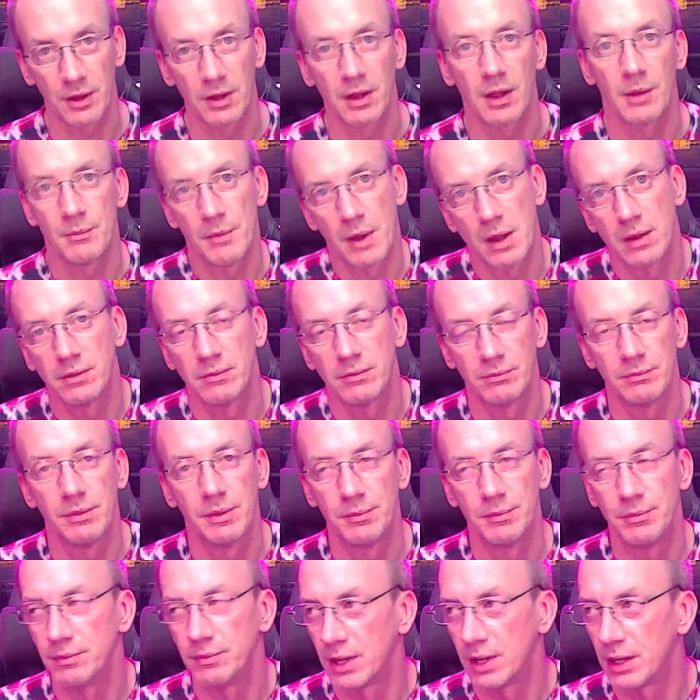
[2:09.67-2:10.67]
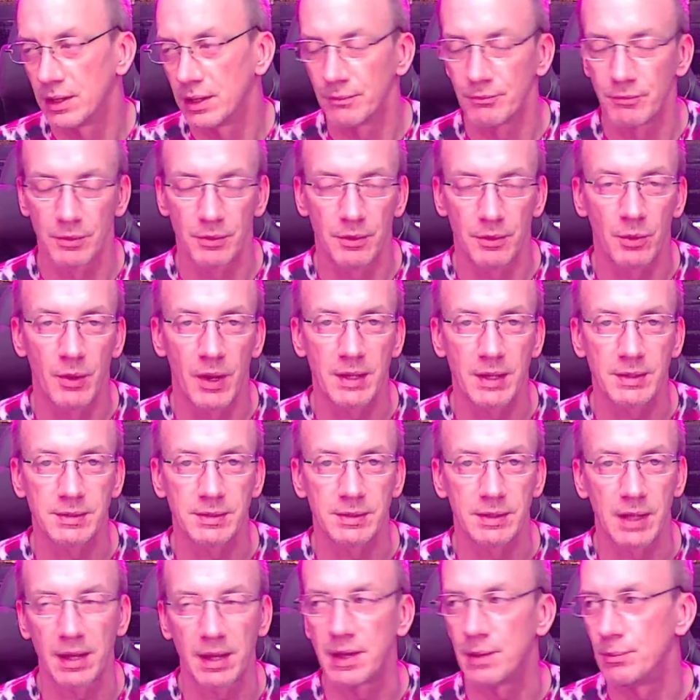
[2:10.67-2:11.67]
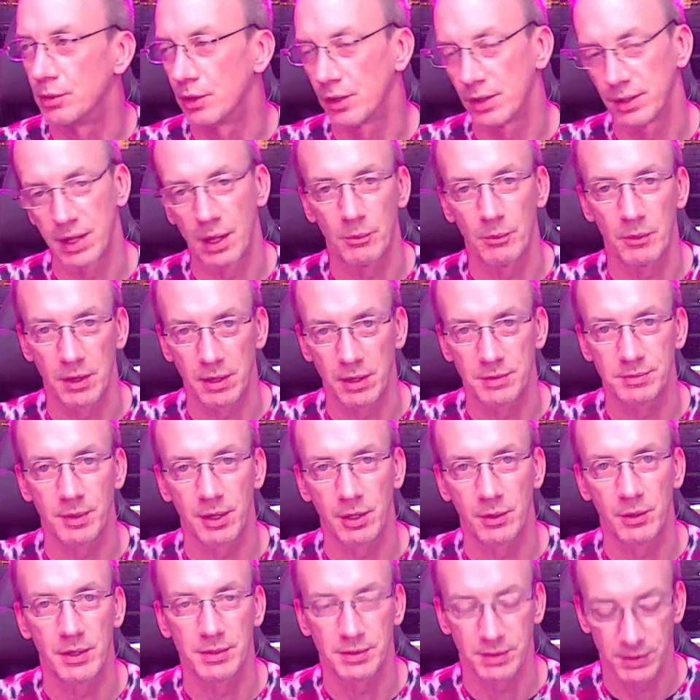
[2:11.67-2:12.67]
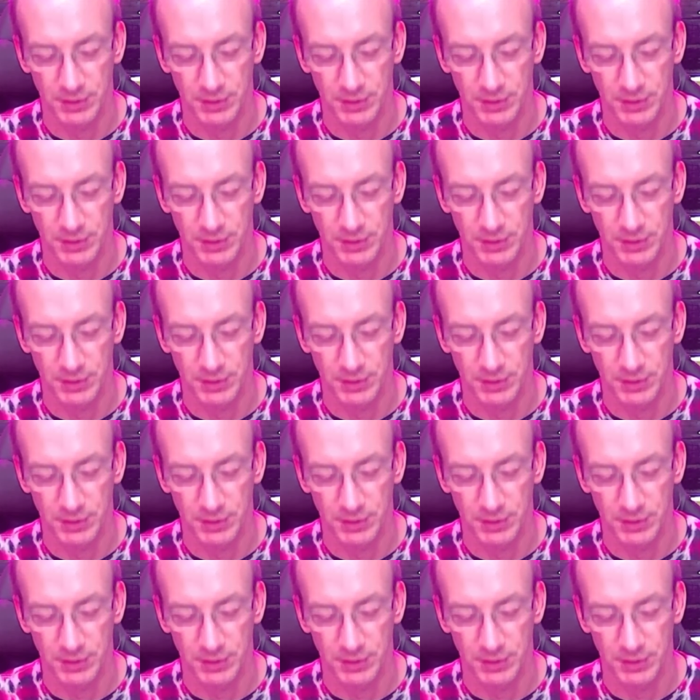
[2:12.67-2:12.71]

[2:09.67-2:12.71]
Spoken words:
I might be getting them for the Quest, I keep looking that way because my Quest is